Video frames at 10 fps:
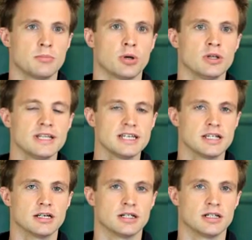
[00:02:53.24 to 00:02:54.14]

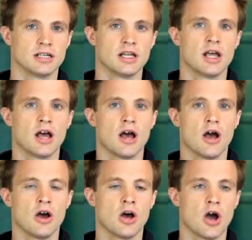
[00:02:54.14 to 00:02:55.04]
Polinia
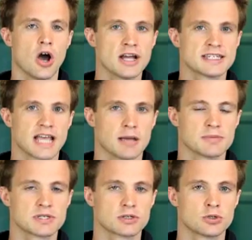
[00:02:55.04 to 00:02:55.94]
are ice
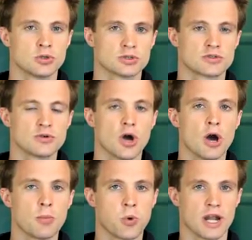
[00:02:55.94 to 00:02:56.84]
gaps caused through
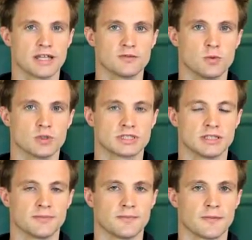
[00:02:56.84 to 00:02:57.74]
upwelling of water.
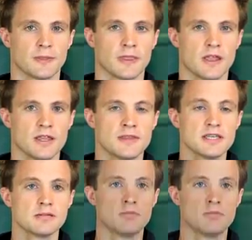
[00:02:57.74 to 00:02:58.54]
These are